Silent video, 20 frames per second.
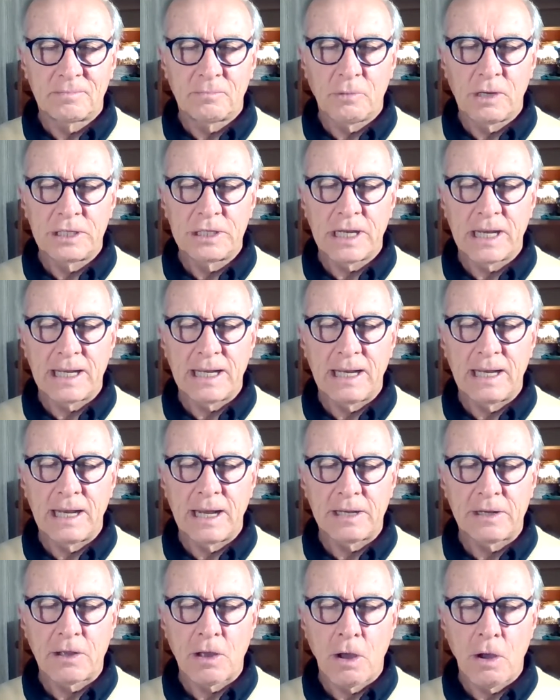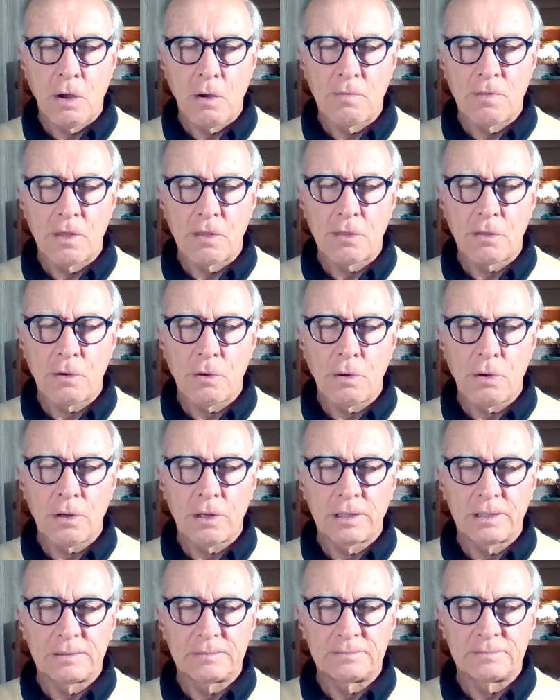We gently let go of the thought,
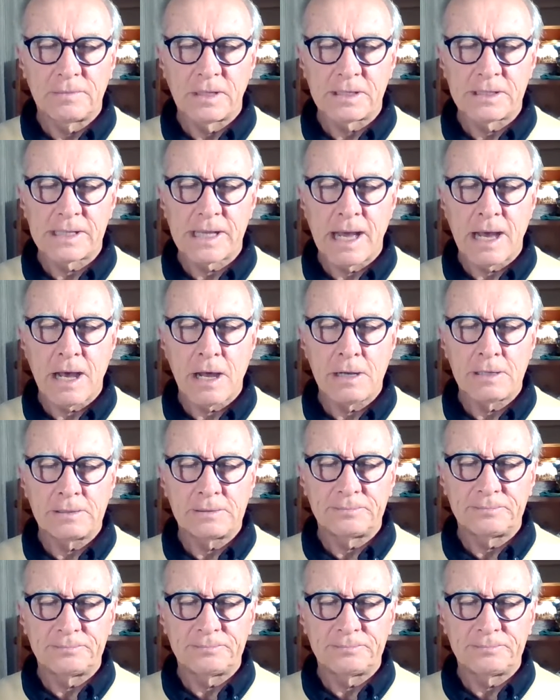the sound,